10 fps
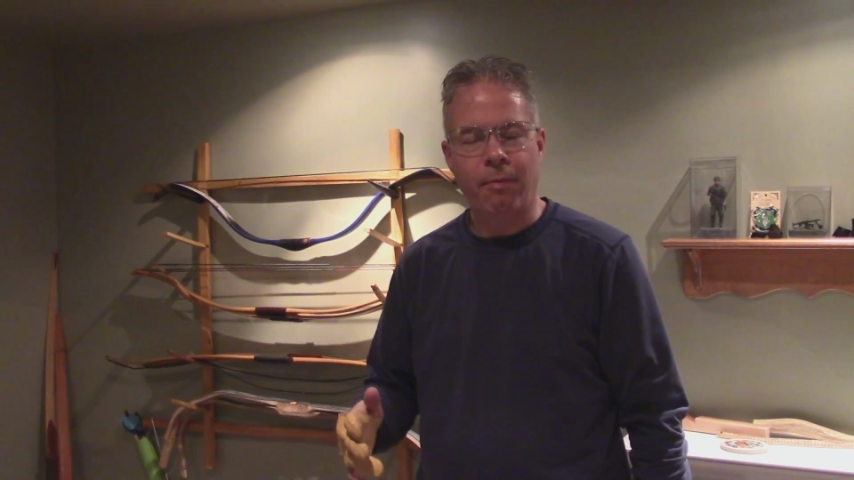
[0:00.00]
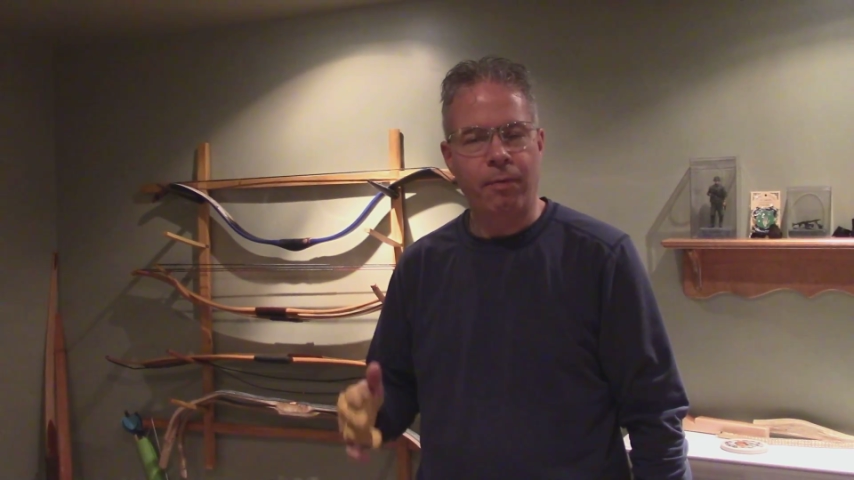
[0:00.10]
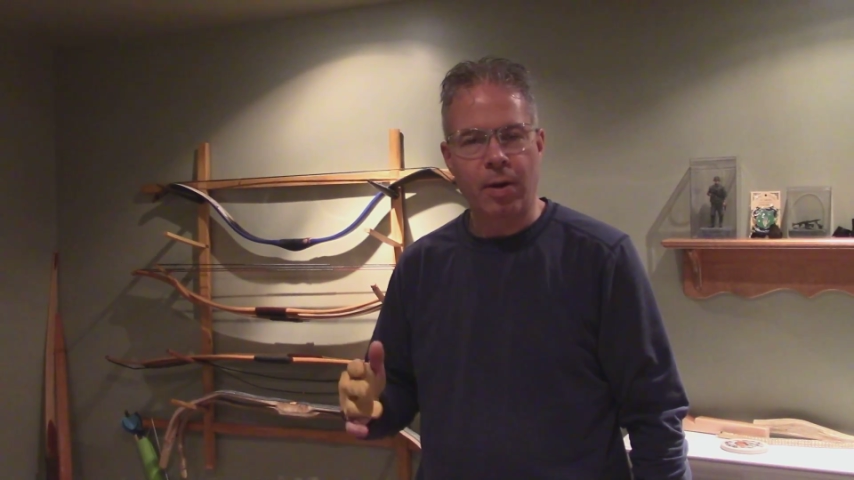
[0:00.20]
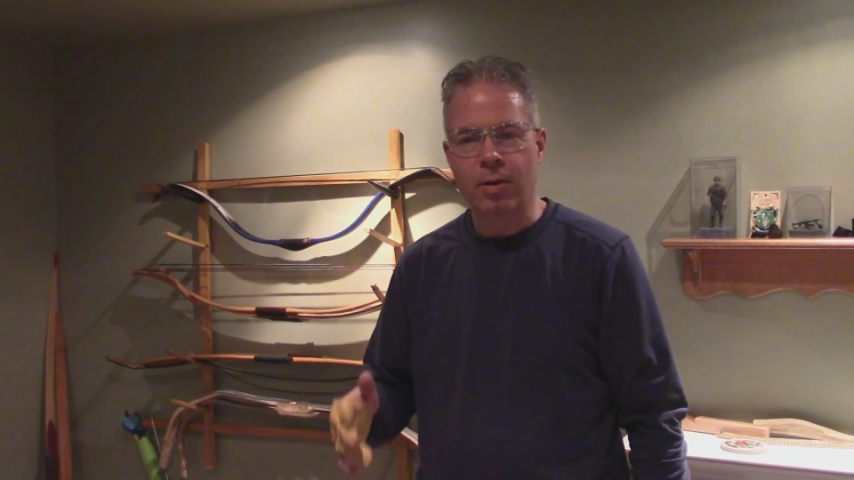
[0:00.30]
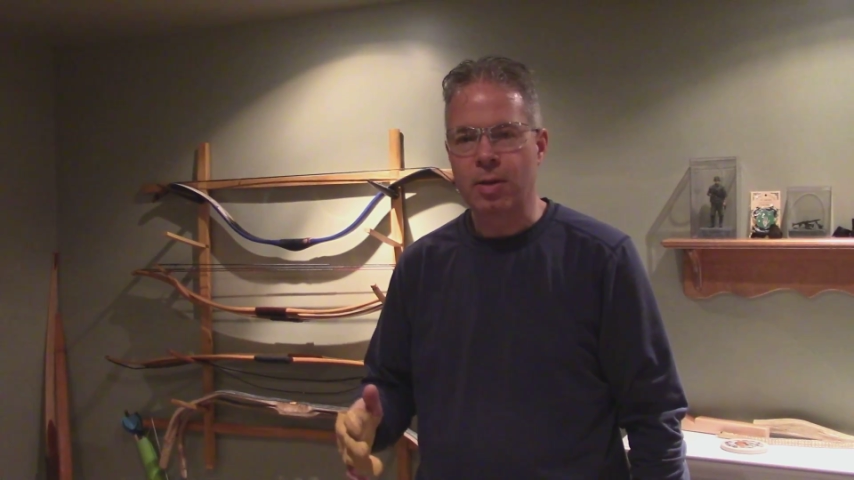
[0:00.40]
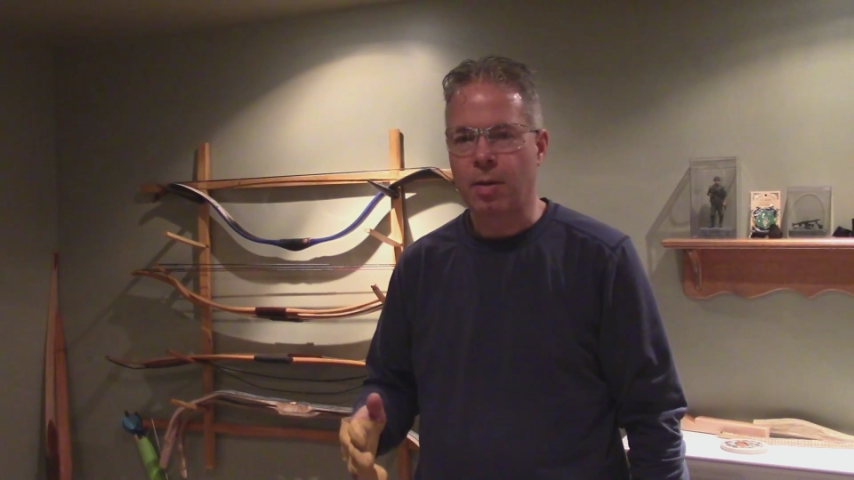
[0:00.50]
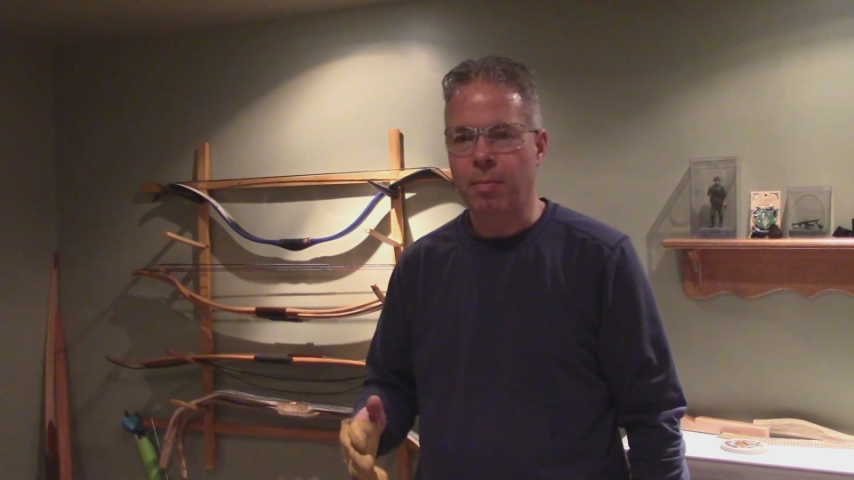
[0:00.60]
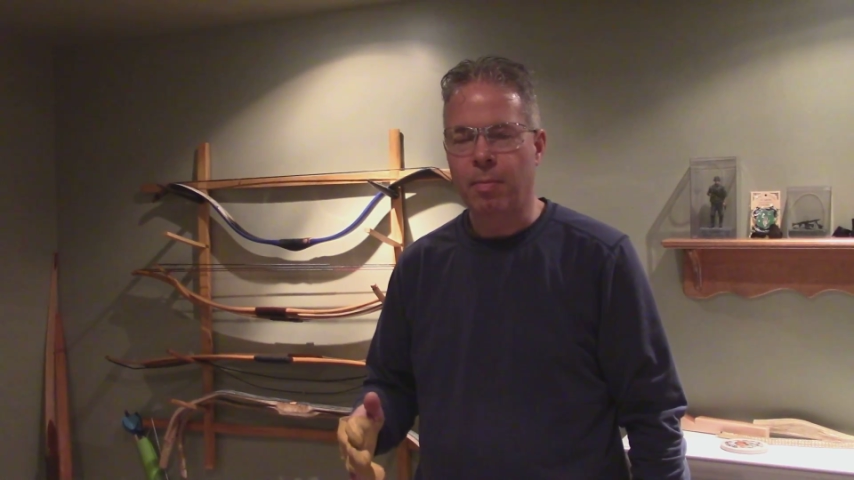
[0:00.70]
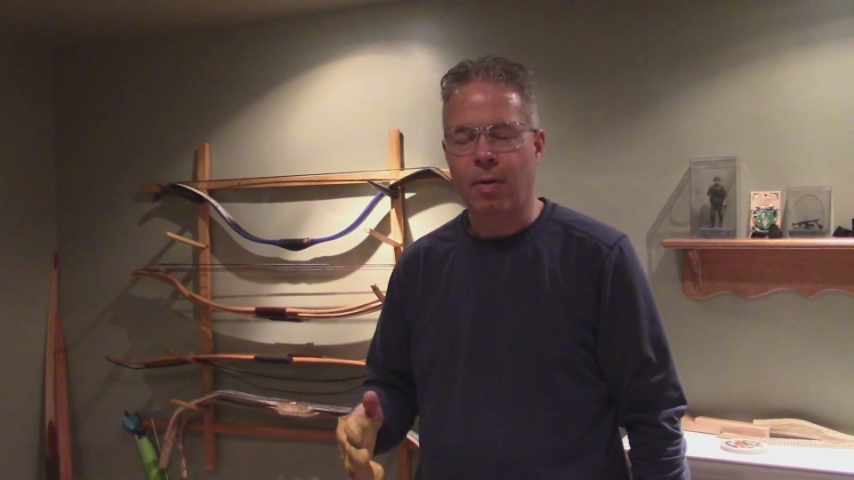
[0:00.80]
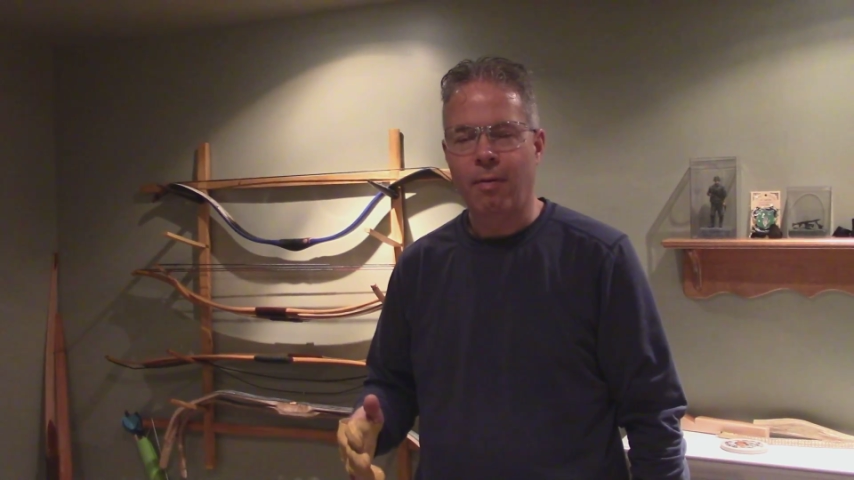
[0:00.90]

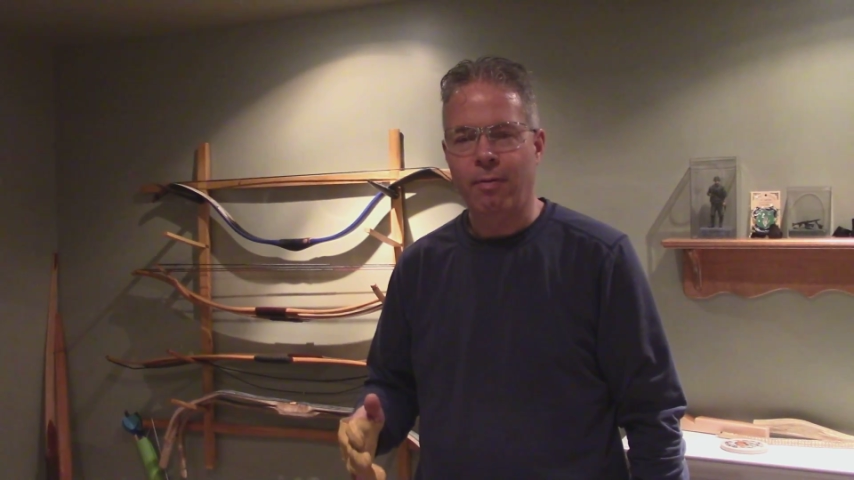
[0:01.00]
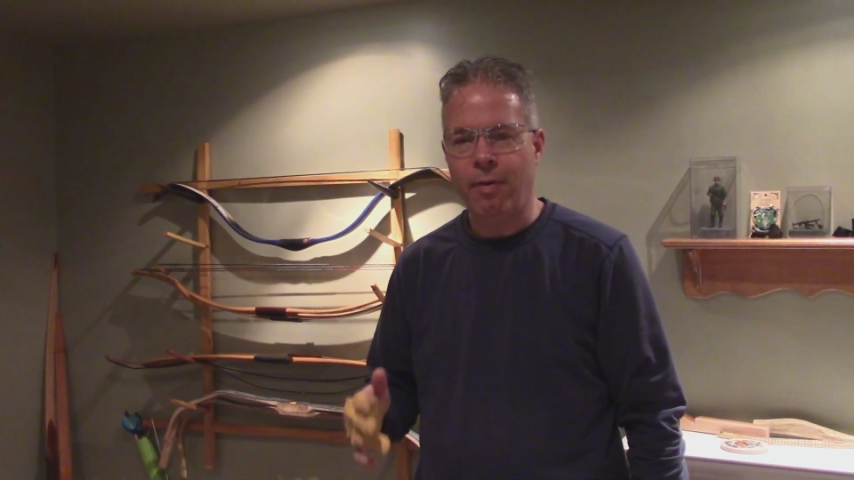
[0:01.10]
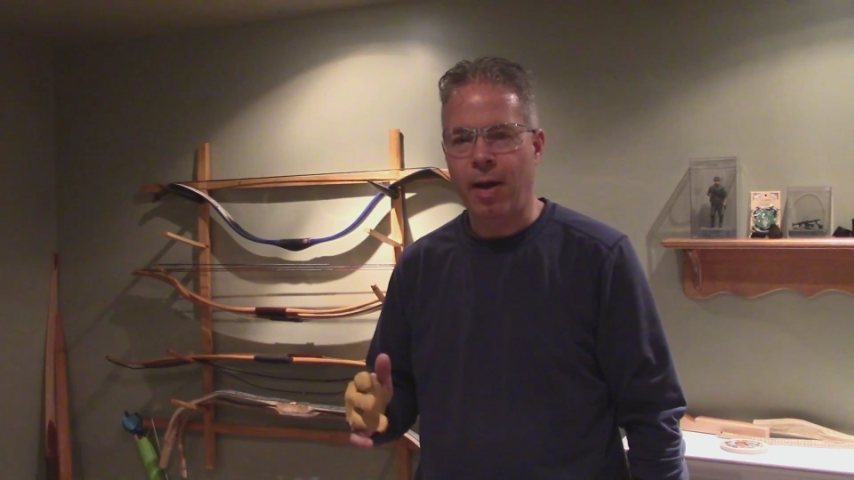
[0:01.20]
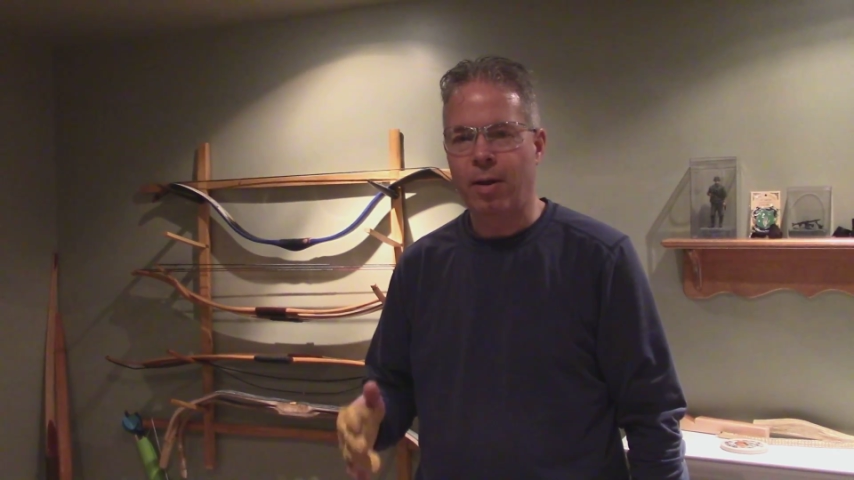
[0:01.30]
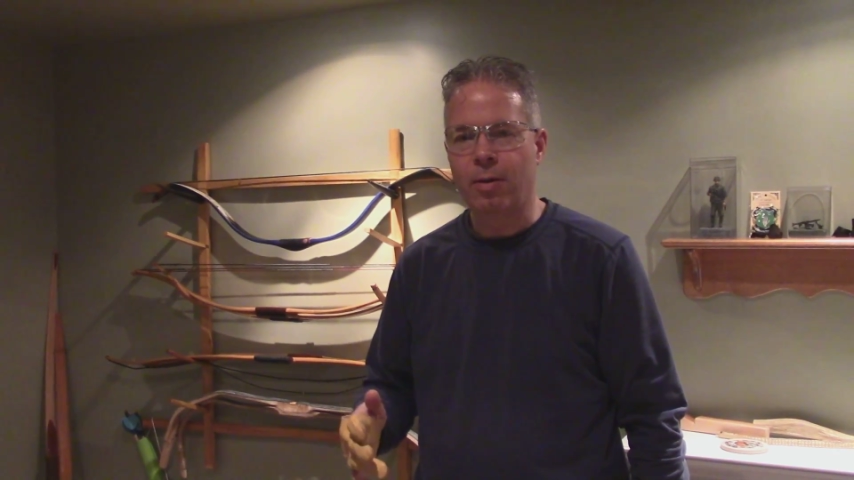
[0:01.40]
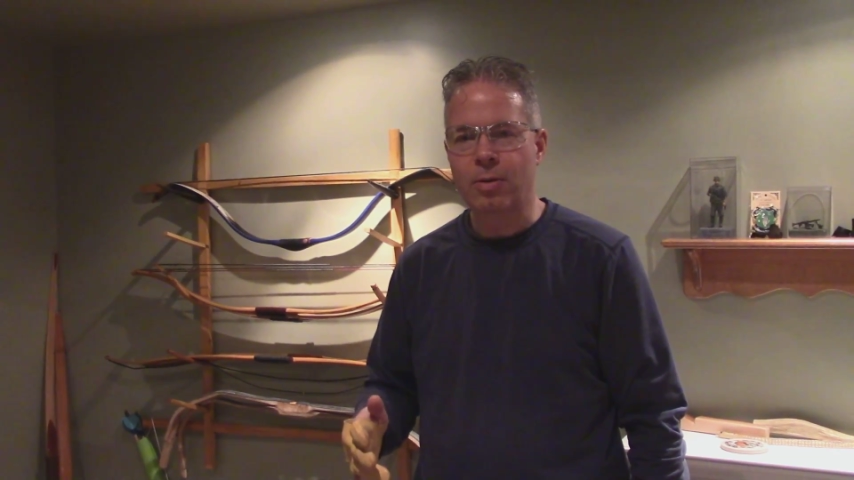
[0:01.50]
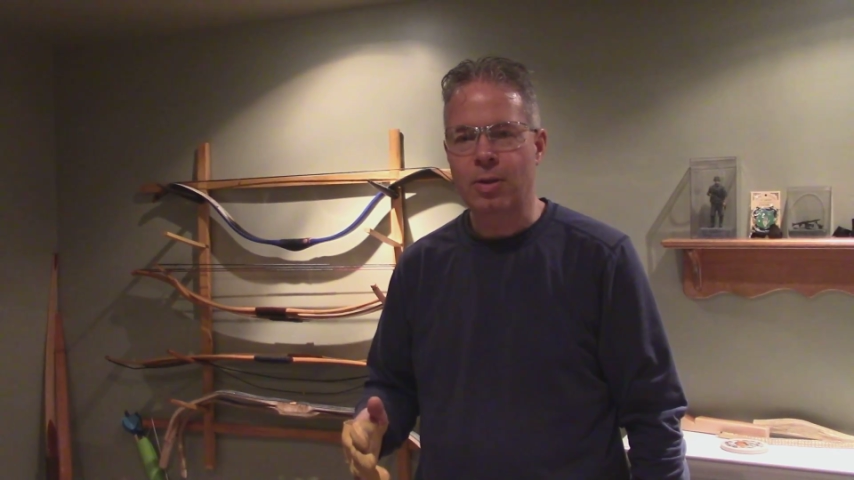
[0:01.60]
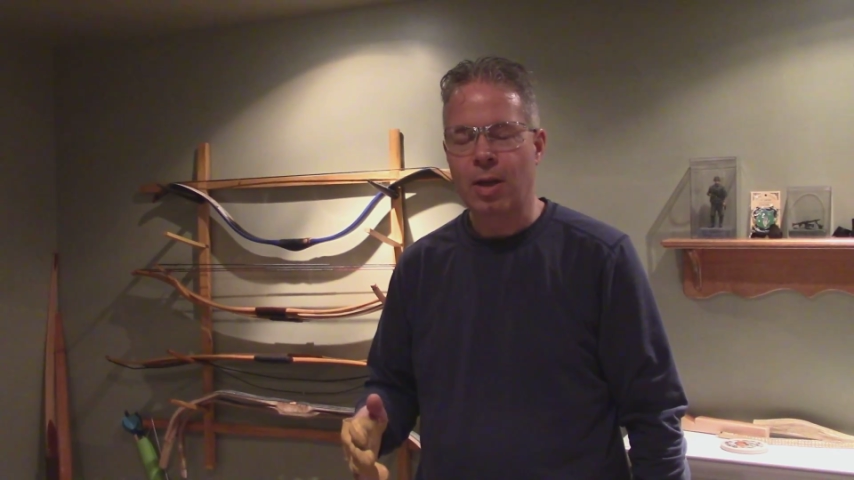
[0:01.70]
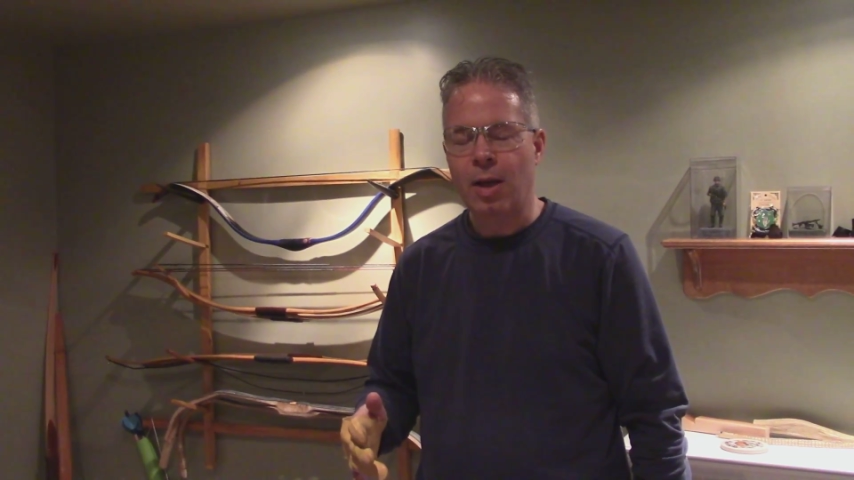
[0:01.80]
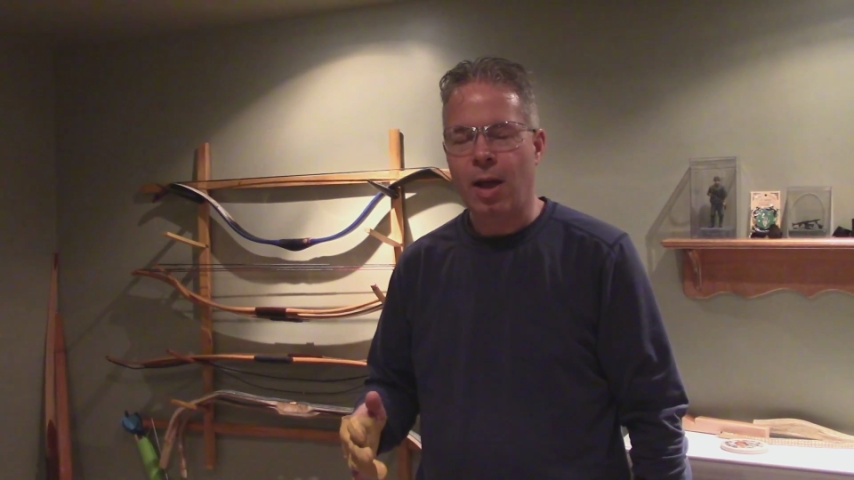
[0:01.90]
fearsome
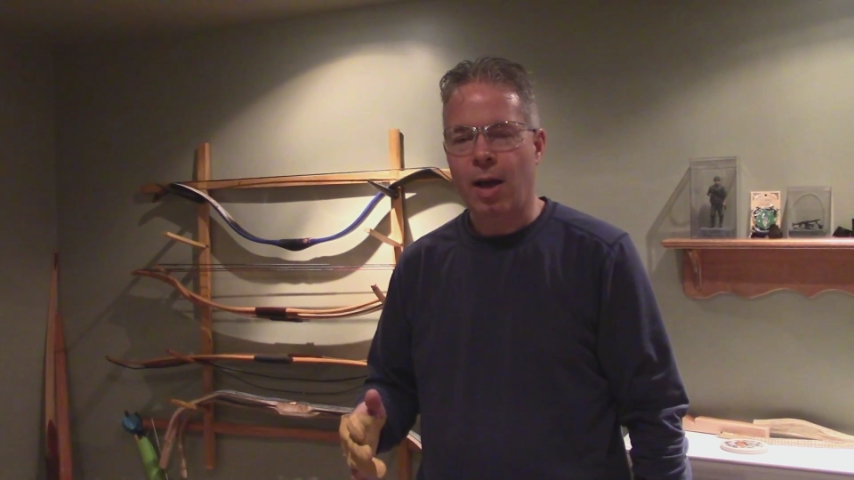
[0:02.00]
fighters.